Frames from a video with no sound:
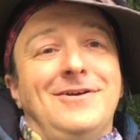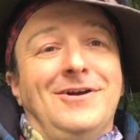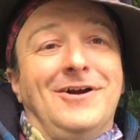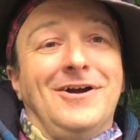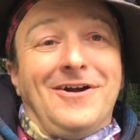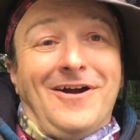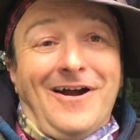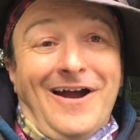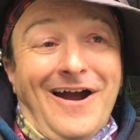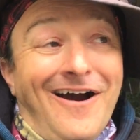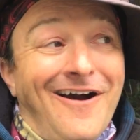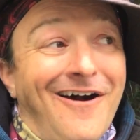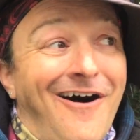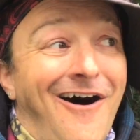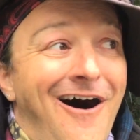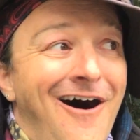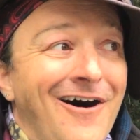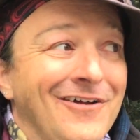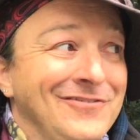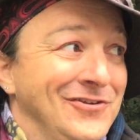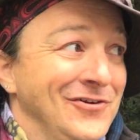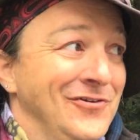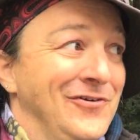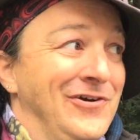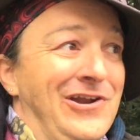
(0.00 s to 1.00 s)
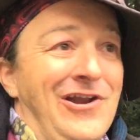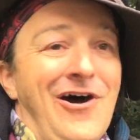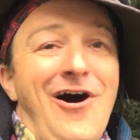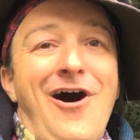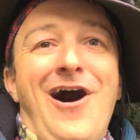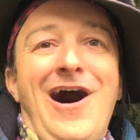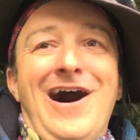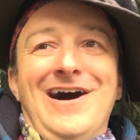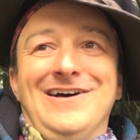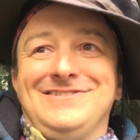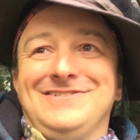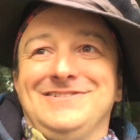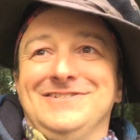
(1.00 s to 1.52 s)
you're doing
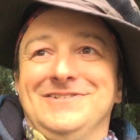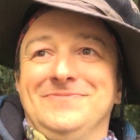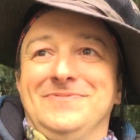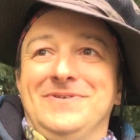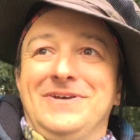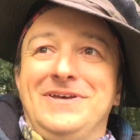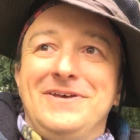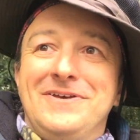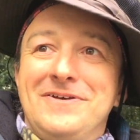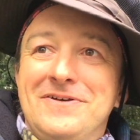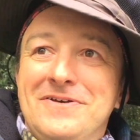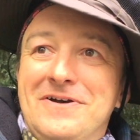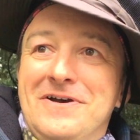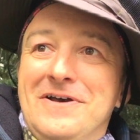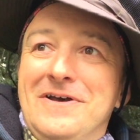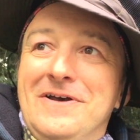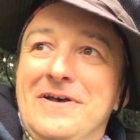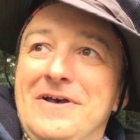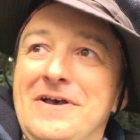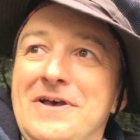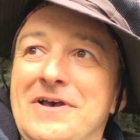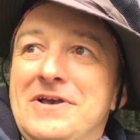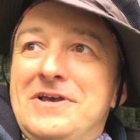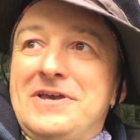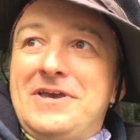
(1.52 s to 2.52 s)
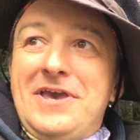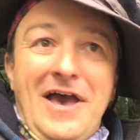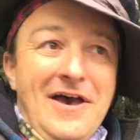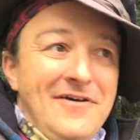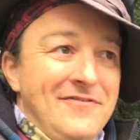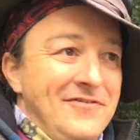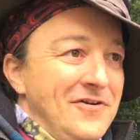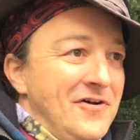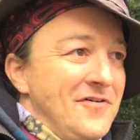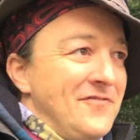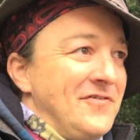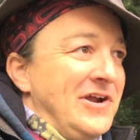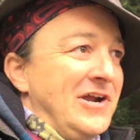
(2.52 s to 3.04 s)
awesome.
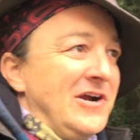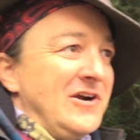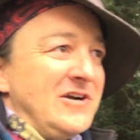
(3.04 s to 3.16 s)
Kevin over